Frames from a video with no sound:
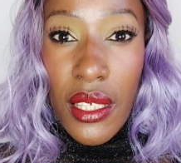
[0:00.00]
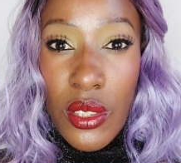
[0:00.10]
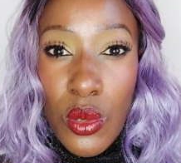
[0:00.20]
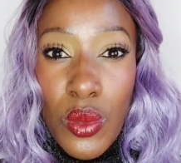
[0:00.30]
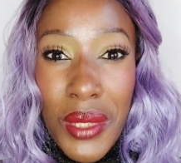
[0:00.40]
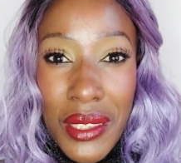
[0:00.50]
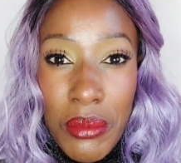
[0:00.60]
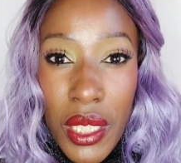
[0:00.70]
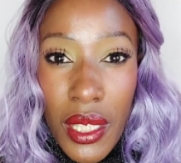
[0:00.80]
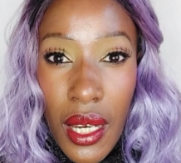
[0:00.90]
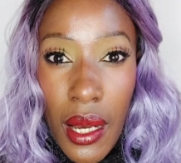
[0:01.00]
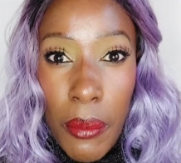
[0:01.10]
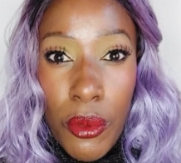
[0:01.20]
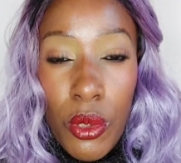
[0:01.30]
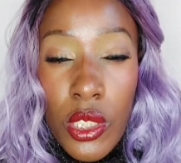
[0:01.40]
like snowman
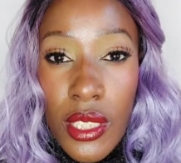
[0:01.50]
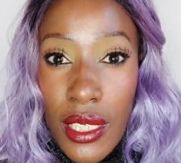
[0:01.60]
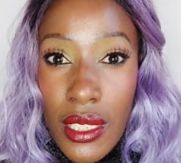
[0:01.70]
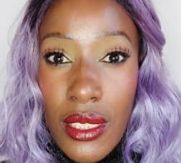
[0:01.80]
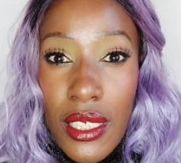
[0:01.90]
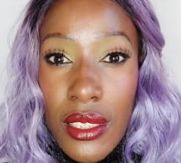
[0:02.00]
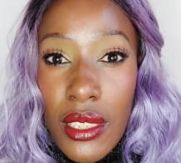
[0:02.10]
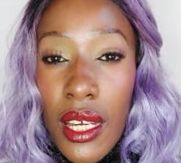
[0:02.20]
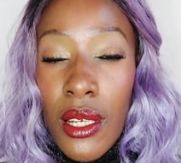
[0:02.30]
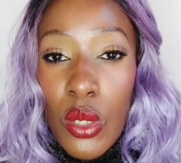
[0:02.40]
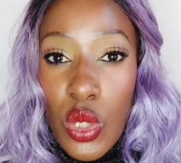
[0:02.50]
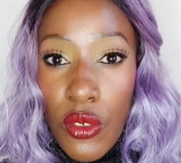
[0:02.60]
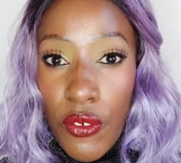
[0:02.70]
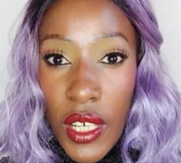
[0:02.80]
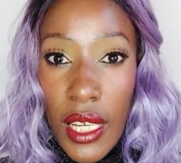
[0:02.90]
makeup, what that entailed a
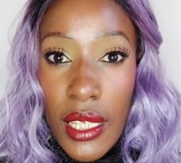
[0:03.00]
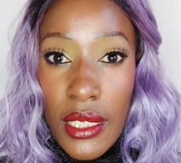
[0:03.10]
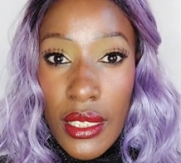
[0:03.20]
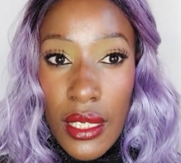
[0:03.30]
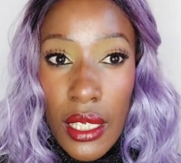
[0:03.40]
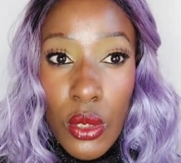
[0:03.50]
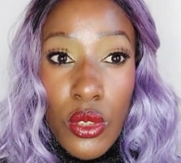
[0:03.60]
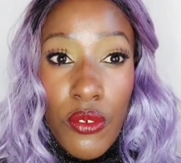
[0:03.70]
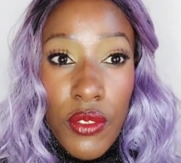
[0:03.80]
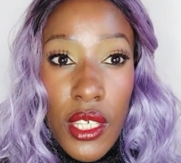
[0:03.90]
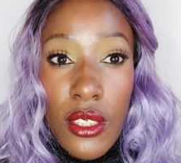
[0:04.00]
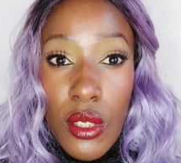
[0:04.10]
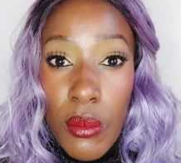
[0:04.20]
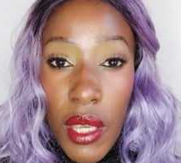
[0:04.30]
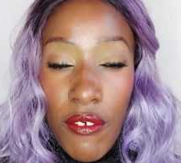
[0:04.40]
lot of colors and a lot of
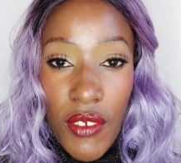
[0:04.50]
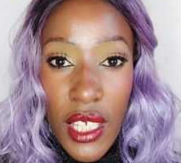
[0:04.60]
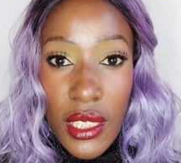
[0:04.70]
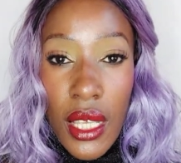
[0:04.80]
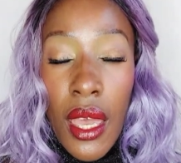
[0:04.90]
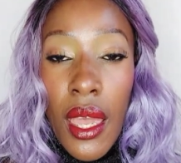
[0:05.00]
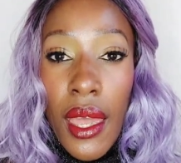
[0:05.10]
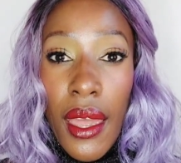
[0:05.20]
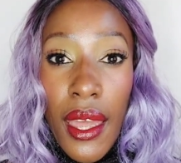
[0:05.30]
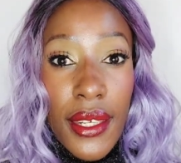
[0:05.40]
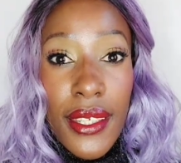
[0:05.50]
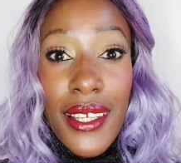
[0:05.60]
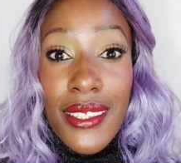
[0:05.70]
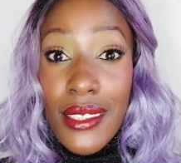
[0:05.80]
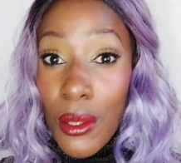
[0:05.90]
things on my face and
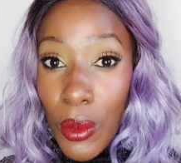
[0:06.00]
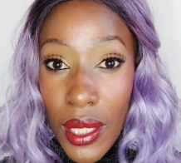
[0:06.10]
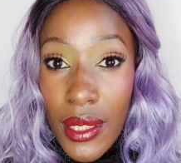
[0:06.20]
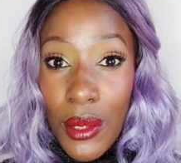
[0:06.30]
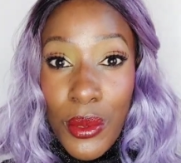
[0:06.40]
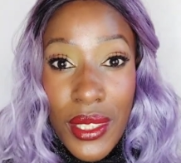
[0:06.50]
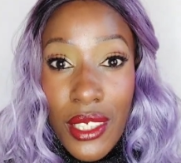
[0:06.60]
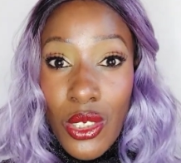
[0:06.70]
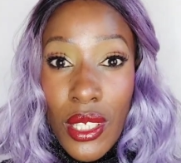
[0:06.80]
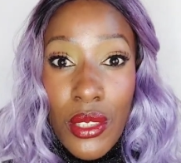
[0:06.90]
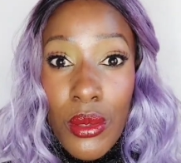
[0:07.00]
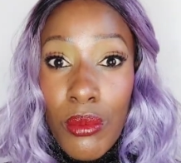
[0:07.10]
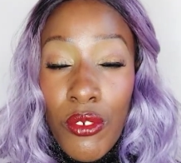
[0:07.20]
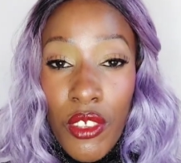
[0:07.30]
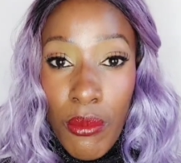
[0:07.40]
it's the one that was actually
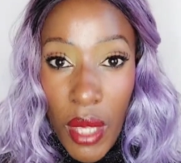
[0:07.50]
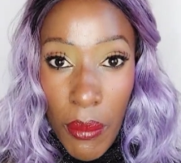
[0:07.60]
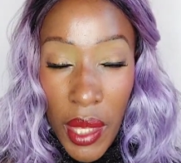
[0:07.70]
removing my